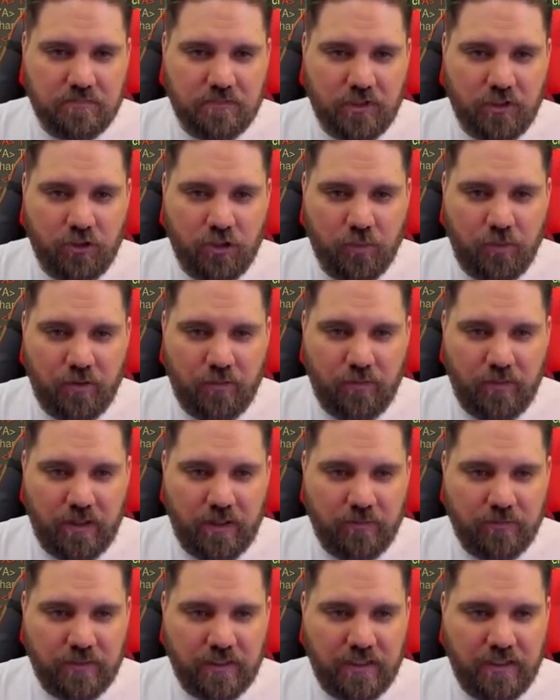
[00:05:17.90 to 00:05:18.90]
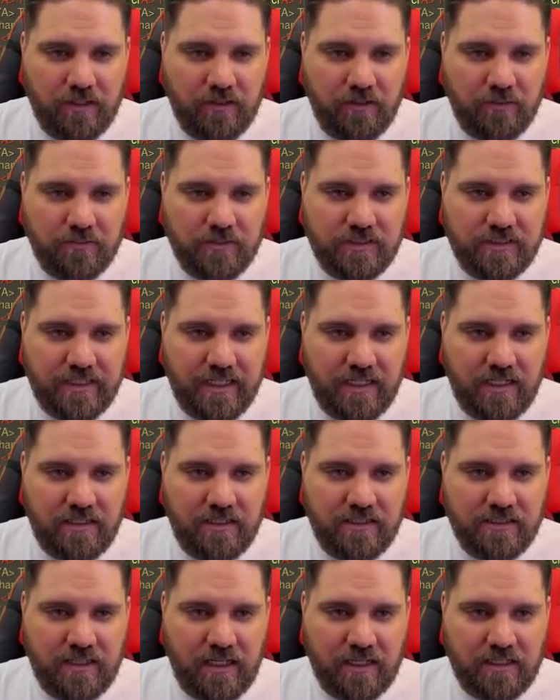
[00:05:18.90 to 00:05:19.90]
Group them up, kill them, stand in
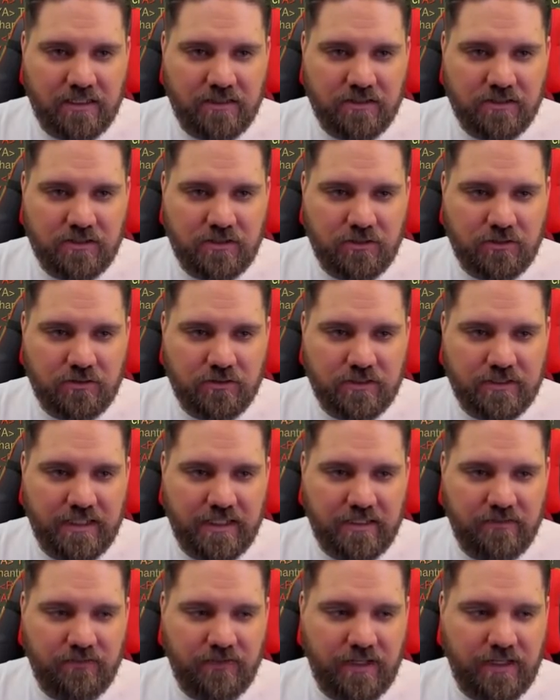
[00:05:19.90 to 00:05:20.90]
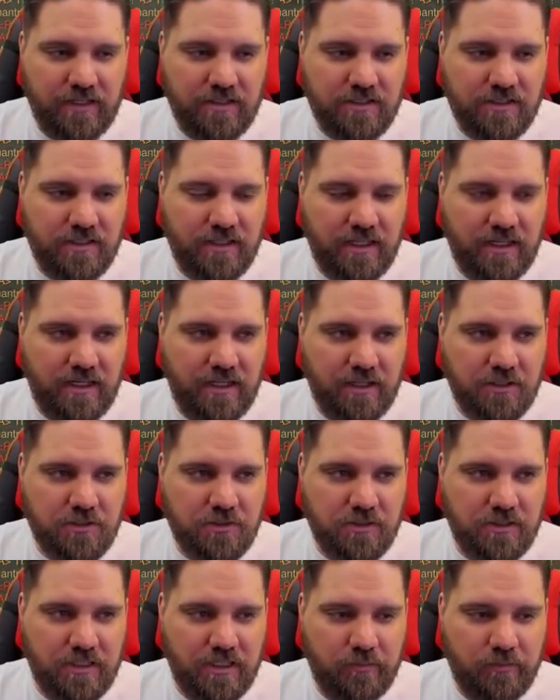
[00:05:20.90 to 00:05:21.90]
these Oculus circles, take advantage of that
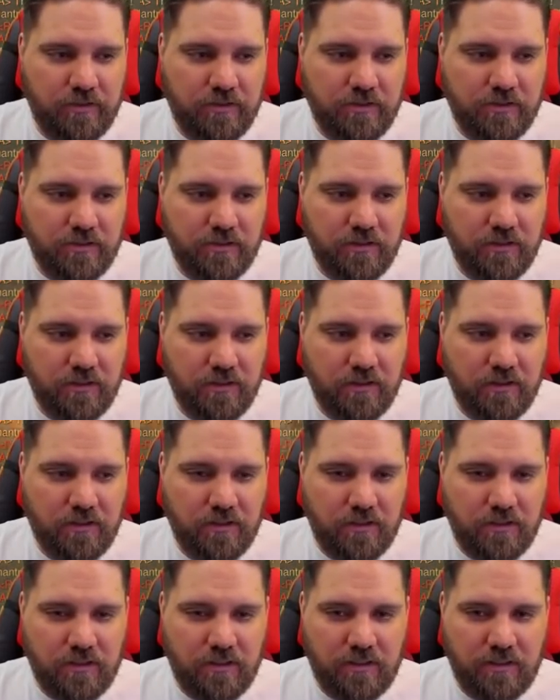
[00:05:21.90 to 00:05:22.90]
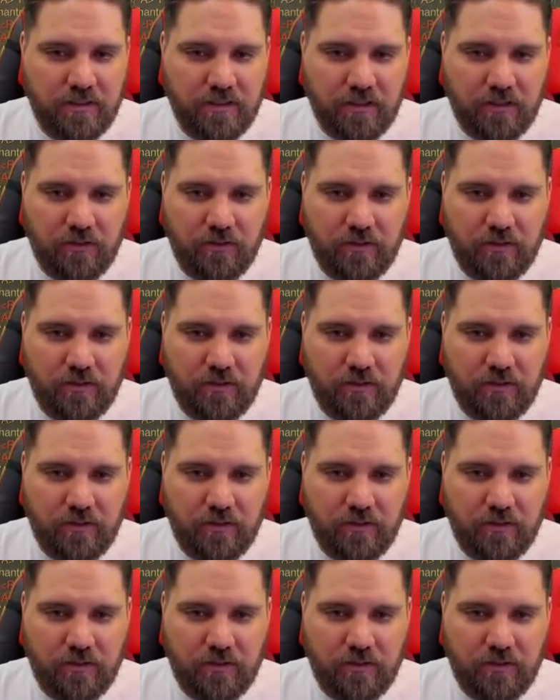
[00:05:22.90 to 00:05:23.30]
extra damage, and then go